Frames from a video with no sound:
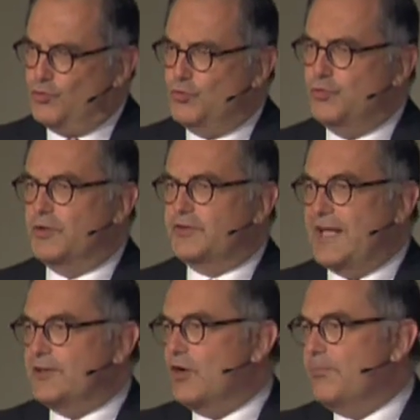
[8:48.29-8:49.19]
do not
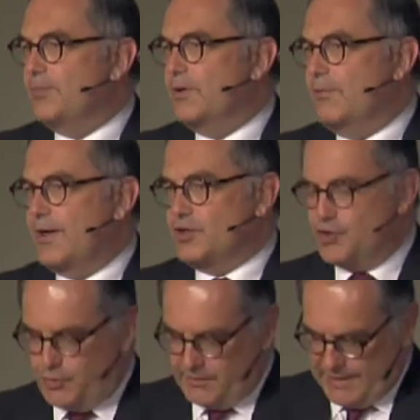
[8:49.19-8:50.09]
end up where it
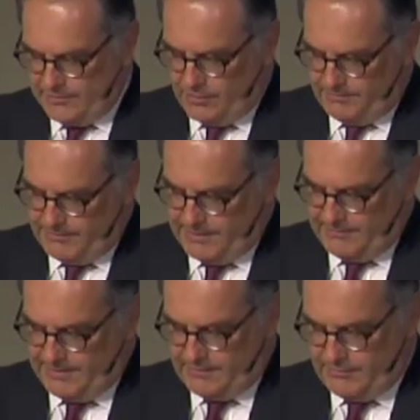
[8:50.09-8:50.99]
should end up,
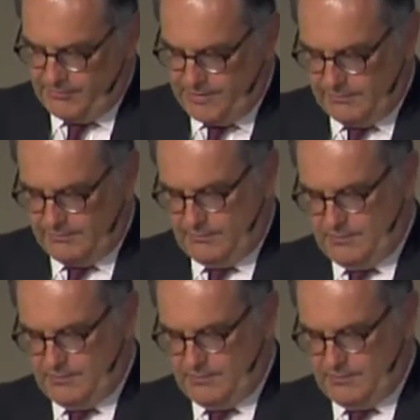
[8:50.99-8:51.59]
namely in the real